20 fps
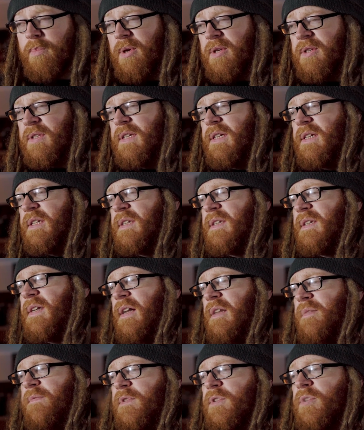Personally, this
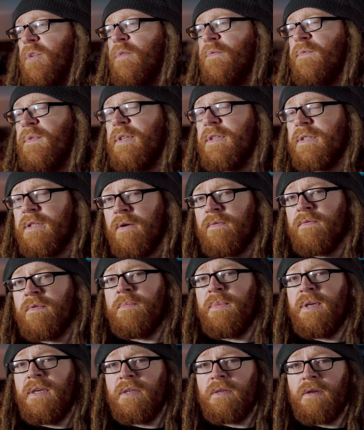style of photography is not for
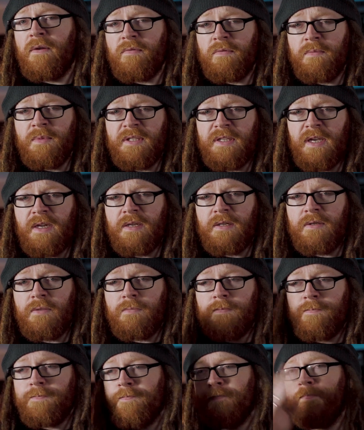me, not from a
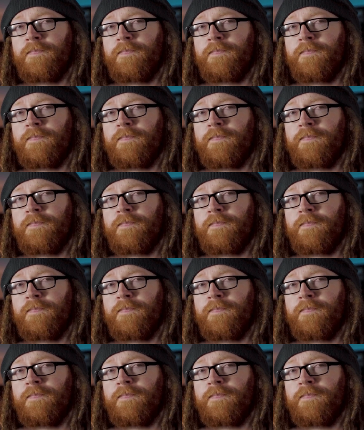technical